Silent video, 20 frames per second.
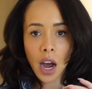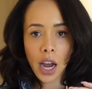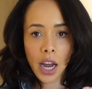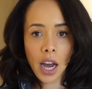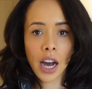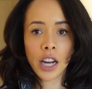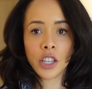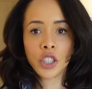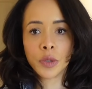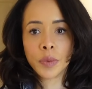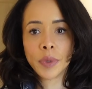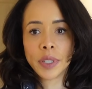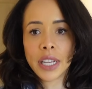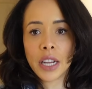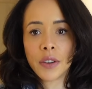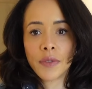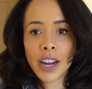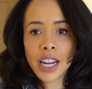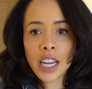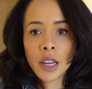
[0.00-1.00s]
I
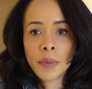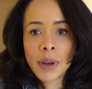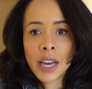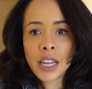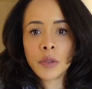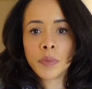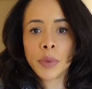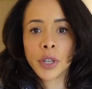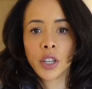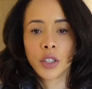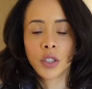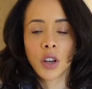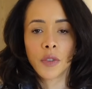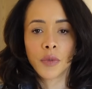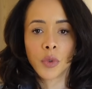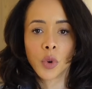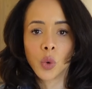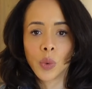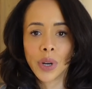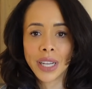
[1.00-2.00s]
100% recommend, because
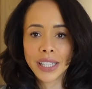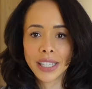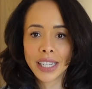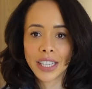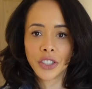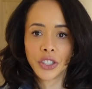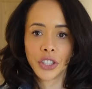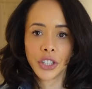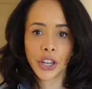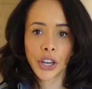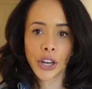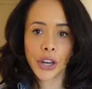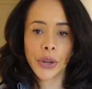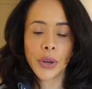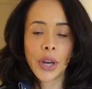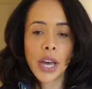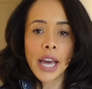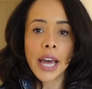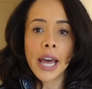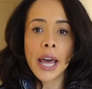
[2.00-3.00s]
I've always said to you,
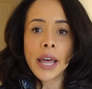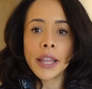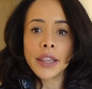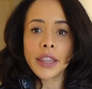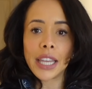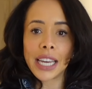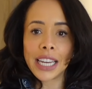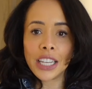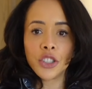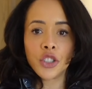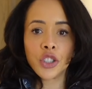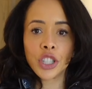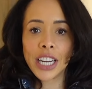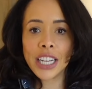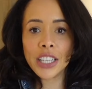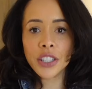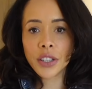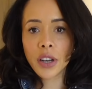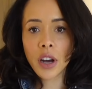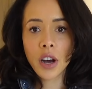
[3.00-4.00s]
these
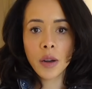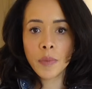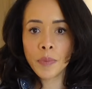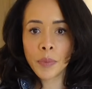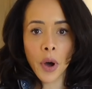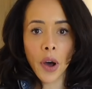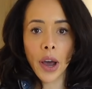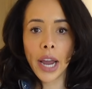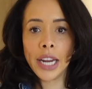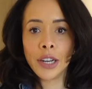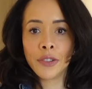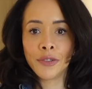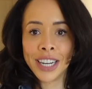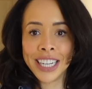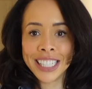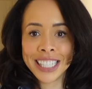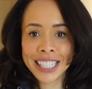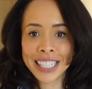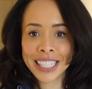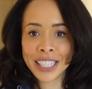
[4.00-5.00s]
jeans that I'm buying
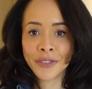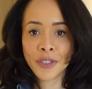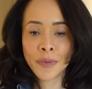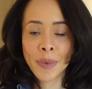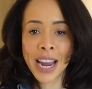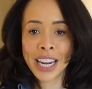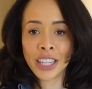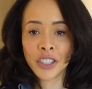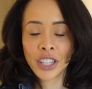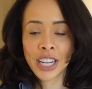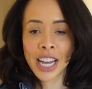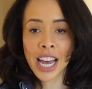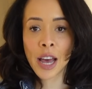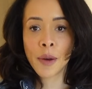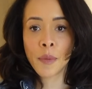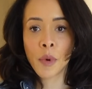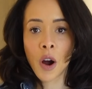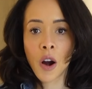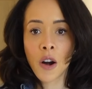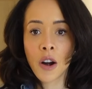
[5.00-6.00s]
recently from
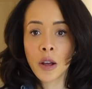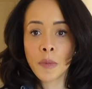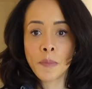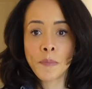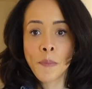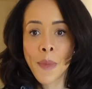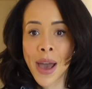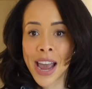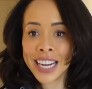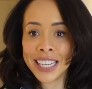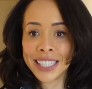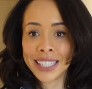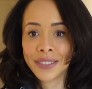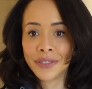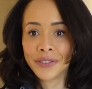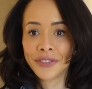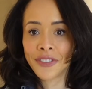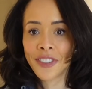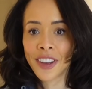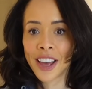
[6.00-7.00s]
H&M are an amazing
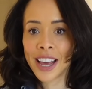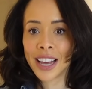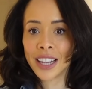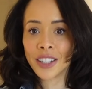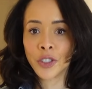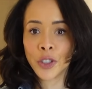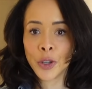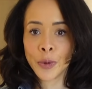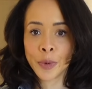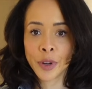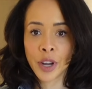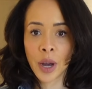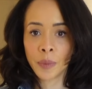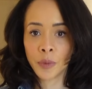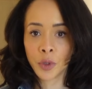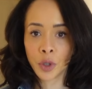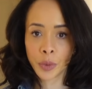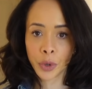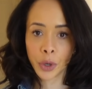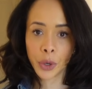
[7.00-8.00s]
fit and super
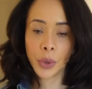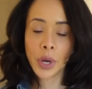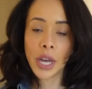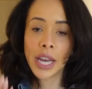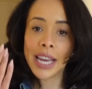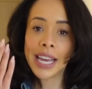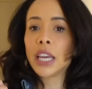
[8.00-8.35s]
comfortable.